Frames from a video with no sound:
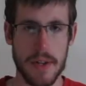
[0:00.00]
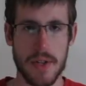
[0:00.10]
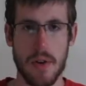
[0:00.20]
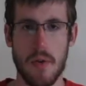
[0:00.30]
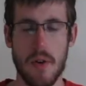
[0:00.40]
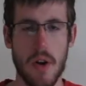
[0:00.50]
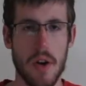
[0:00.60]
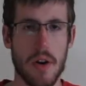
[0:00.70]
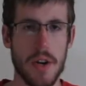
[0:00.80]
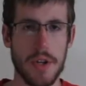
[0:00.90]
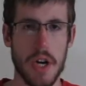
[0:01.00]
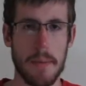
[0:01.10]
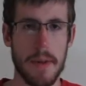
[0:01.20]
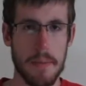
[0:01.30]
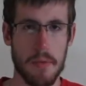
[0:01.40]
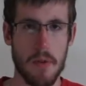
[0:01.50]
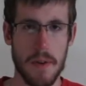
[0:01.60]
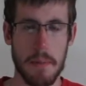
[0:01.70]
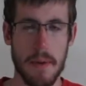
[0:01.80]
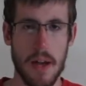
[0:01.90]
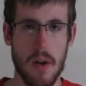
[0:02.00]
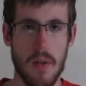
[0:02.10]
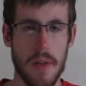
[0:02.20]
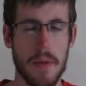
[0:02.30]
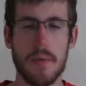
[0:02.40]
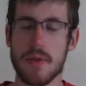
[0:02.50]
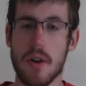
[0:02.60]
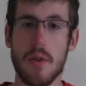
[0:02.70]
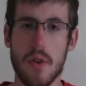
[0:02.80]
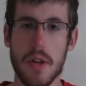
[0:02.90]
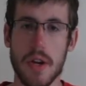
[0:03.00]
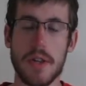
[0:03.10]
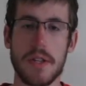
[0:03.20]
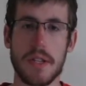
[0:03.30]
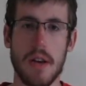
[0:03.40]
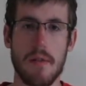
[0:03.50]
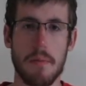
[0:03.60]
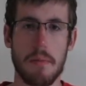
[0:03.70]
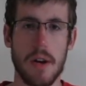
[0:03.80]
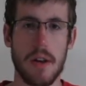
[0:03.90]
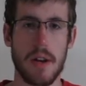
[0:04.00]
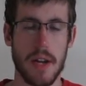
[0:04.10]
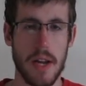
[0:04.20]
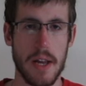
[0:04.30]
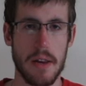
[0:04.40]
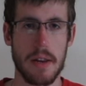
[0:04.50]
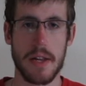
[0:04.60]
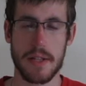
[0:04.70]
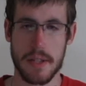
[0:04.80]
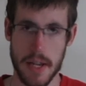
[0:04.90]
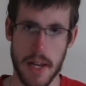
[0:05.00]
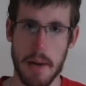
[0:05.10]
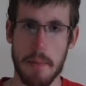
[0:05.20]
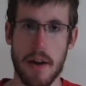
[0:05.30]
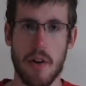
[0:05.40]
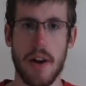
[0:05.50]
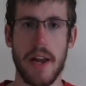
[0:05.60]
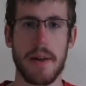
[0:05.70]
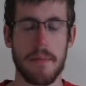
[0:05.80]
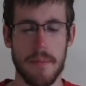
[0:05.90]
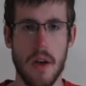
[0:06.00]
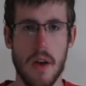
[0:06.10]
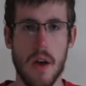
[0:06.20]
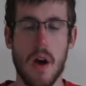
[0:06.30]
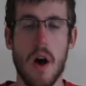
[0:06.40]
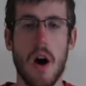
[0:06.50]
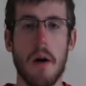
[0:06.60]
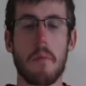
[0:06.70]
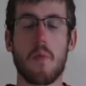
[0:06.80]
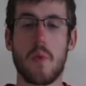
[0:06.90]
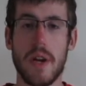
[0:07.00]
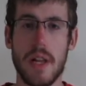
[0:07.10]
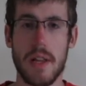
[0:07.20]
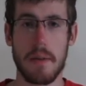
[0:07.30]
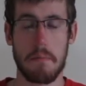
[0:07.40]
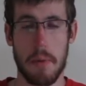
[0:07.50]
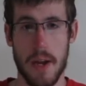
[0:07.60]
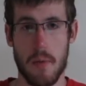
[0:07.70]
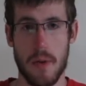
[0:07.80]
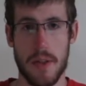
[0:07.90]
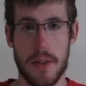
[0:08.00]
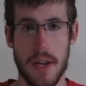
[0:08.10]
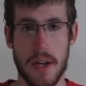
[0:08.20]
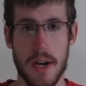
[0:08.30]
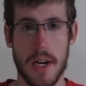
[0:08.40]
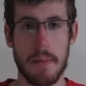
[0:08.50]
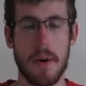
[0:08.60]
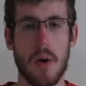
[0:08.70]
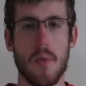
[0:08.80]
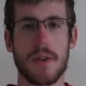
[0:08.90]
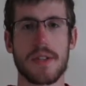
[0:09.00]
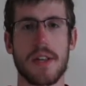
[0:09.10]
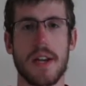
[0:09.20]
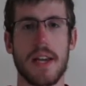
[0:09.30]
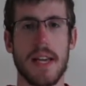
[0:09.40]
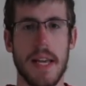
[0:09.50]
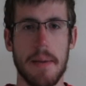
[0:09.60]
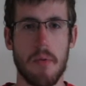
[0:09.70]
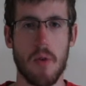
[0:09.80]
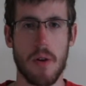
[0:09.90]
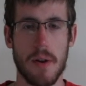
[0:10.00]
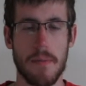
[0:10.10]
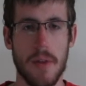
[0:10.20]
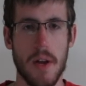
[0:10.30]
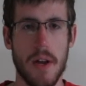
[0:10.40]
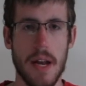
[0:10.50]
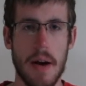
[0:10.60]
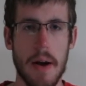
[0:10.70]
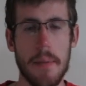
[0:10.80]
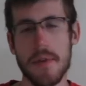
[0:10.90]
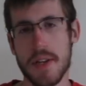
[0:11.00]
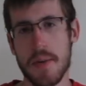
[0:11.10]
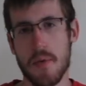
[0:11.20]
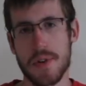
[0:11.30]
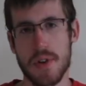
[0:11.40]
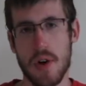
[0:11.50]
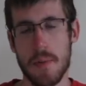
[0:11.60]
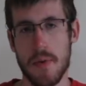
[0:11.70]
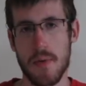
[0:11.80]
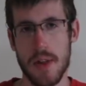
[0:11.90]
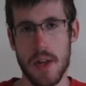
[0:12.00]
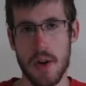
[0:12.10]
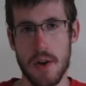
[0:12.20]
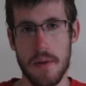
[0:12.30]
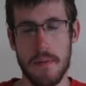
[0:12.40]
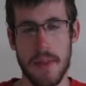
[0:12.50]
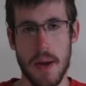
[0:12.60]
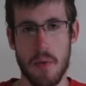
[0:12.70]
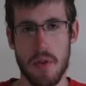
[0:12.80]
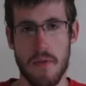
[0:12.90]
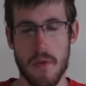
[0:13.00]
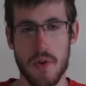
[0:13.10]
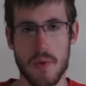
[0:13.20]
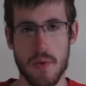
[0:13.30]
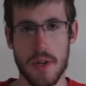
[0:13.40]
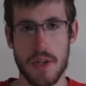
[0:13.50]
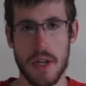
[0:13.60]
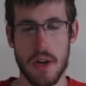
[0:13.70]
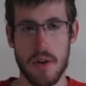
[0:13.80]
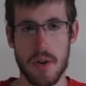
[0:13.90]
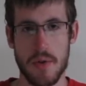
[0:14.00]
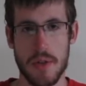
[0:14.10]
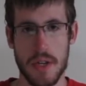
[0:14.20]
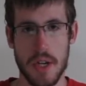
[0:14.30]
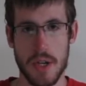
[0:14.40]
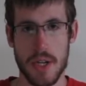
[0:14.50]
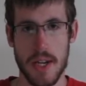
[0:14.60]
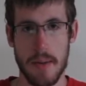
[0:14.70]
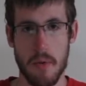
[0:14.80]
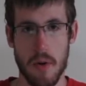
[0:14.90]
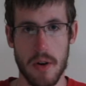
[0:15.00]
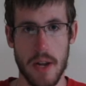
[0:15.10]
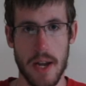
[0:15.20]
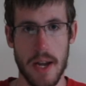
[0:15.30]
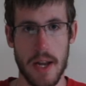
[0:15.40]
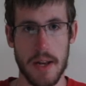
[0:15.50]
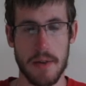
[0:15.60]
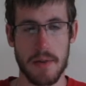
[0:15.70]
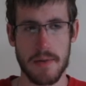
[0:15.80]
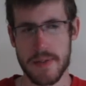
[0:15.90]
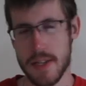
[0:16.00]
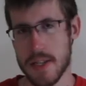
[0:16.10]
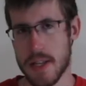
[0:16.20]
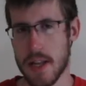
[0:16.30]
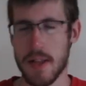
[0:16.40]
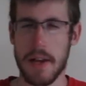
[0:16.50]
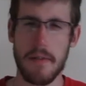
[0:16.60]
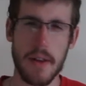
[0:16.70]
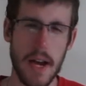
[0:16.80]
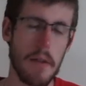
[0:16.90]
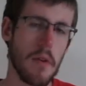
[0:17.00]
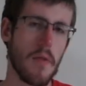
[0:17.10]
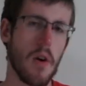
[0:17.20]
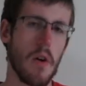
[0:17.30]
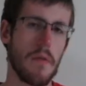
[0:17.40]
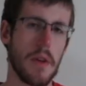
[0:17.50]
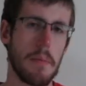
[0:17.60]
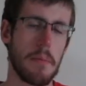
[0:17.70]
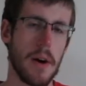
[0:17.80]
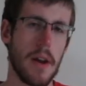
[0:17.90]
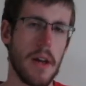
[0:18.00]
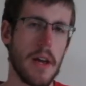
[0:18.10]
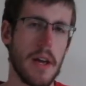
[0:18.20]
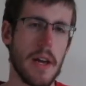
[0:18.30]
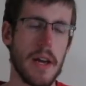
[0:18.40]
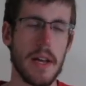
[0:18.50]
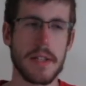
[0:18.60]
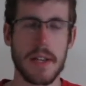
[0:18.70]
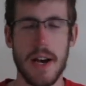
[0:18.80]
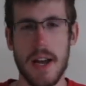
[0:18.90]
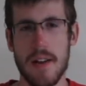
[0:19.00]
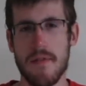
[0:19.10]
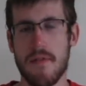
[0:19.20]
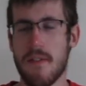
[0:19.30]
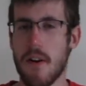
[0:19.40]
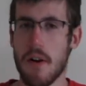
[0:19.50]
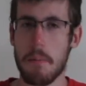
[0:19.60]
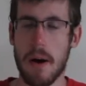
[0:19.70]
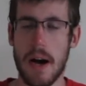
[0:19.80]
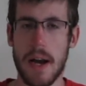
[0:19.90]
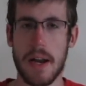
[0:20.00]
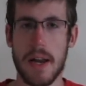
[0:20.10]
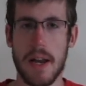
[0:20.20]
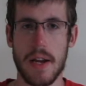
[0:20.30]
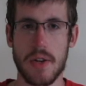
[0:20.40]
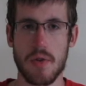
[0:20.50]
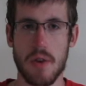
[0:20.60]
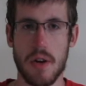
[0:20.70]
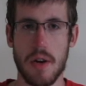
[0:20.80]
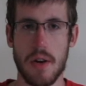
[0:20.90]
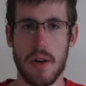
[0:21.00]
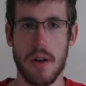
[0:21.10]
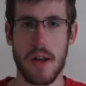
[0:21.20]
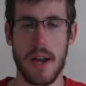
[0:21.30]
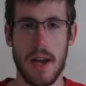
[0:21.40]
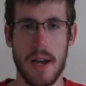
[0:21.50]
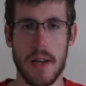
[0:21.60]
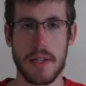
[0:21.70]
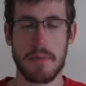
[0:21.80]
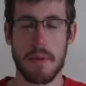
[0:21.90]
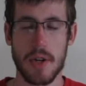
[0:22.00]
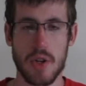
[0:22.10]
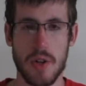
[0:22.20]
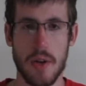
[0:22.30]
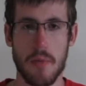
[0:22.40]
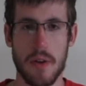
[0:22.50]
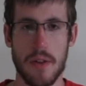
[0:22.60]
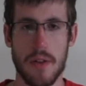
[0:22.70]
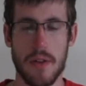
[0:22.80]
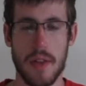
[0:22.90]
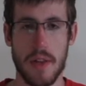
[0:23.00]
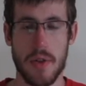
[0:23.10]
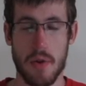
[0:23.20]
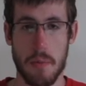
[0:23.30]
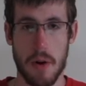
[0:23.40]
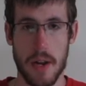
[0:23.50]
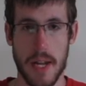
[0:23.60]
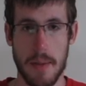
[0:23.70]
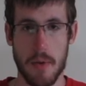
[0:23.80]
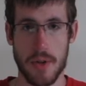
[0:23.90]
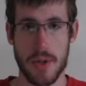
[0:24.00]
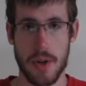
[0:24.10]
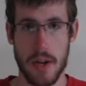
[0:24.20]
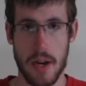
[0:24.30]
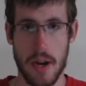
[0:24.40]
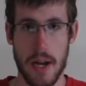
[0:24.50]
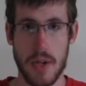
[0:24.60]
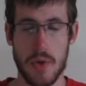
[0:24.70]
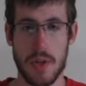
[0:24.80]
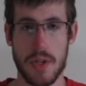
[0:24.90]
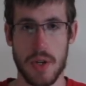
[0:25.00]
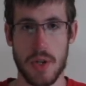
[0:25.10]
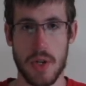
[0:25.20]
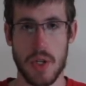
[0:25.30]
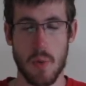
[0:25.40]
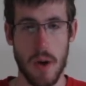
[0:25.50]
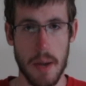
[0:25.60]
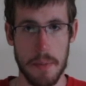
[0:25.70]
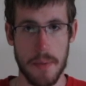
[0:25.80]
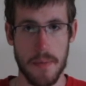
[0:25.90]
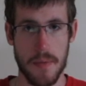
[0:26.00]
So great job in improving Mail. It was already really good in 7, but again, it's getting better in 8. A really big one that they talked about was the keyboard. Now, Apple's keyboard's already been really good. They were the first ones to introduce the touch keyboard, and since then they've kind of evolved it, but it's kind of fallen behind Android, and especially with the third-party keyboards you can get on Android, such as Swipe.